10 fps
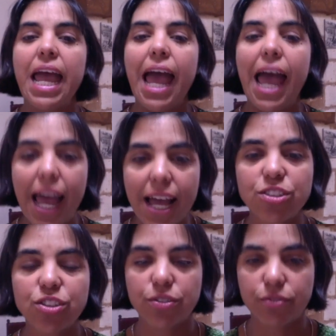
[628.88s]
As
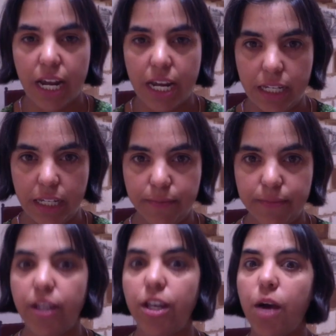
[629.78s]
you're writing,
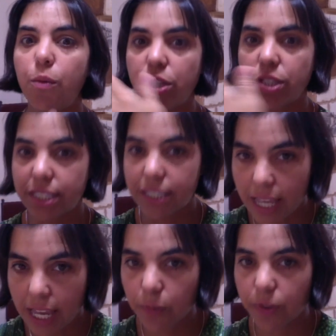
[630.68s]
I want you to
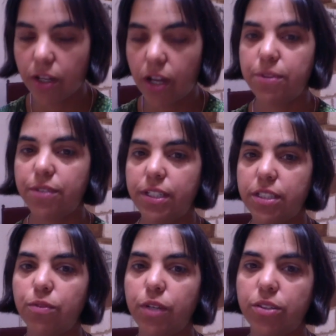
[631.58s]
stay with the observation
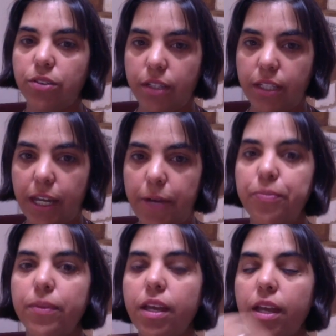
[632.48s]
of what you're looking at.
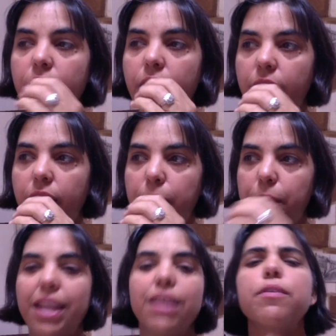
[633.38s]

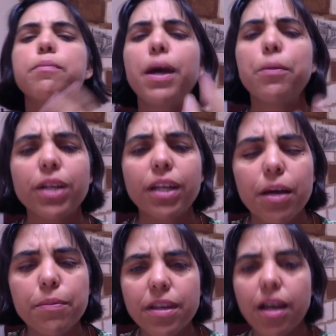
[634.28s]
And if a memory
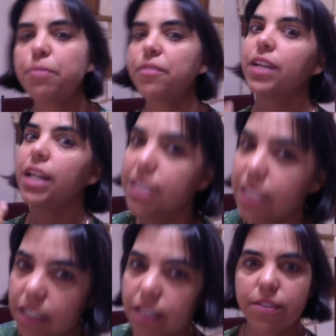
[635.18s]
comes up, if an
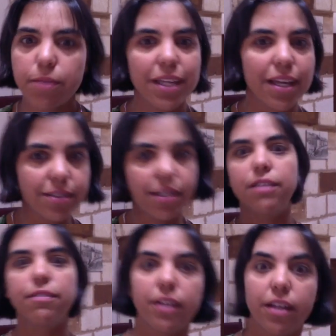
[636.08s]
idea, if something else kind
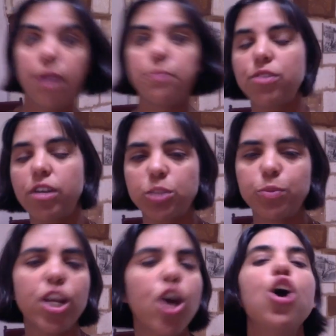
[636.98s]
of comes across your
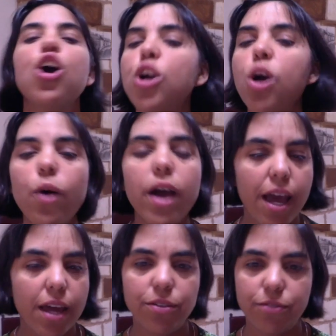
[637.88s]
mind, go
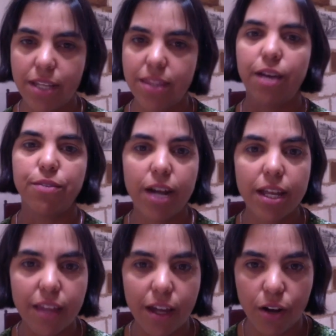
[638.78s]
ahead and write that.
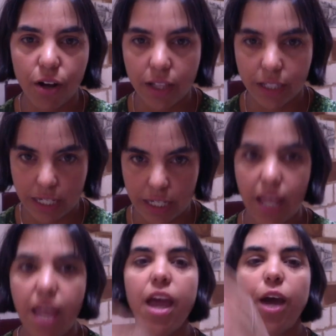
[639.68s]
Write that all in,
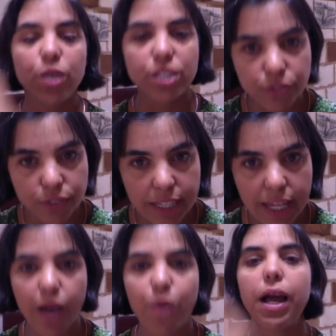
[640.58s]
and once you've written
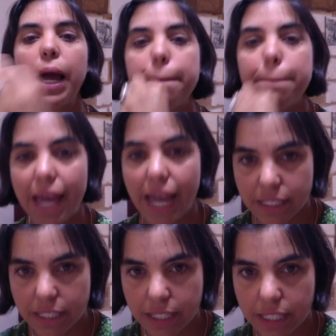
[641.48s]
that out, come back
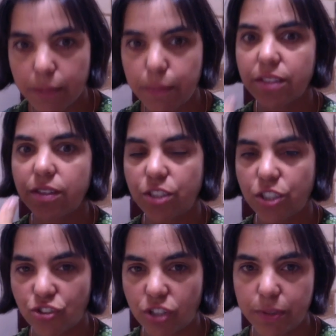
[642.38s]
to the image and the
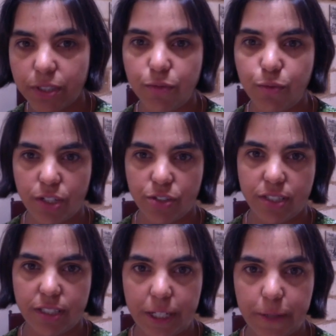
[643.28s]
description of what you're
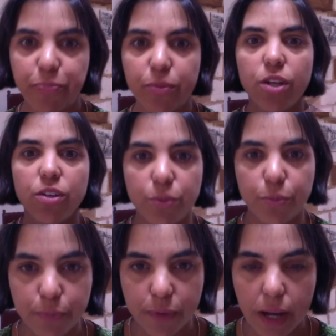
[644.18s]
seeing. So
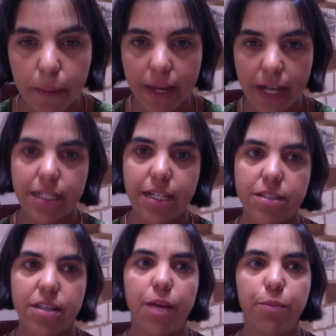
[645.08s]
come back next
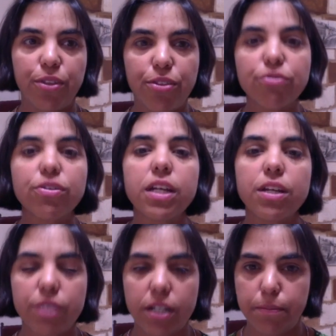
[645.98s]
time with 3
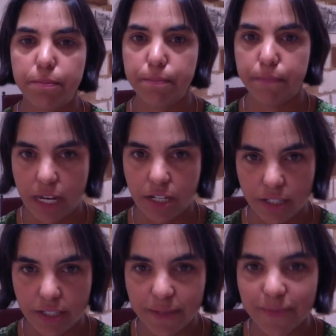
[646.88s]
written
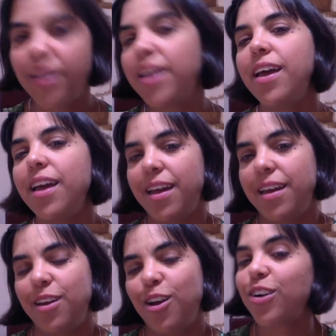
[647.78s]
pages.
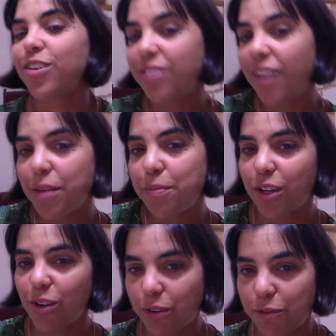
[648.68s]
And our assignment
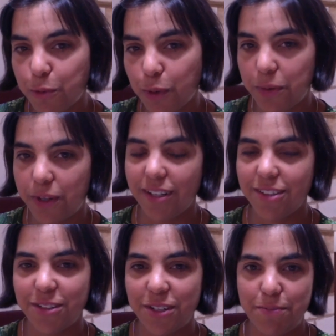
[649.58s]
going forward
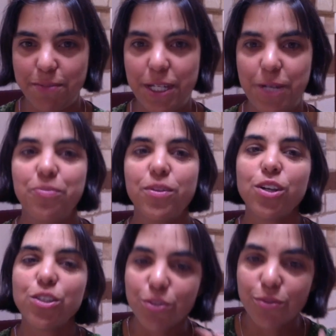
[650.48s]
is going to be
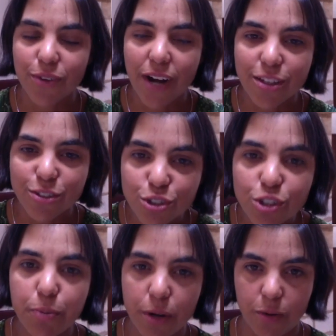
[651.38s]
to write
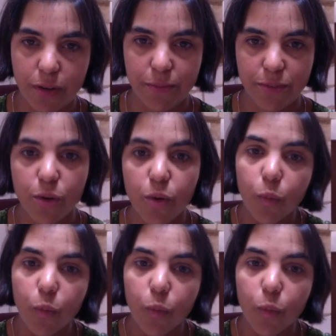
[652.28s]
2 poems.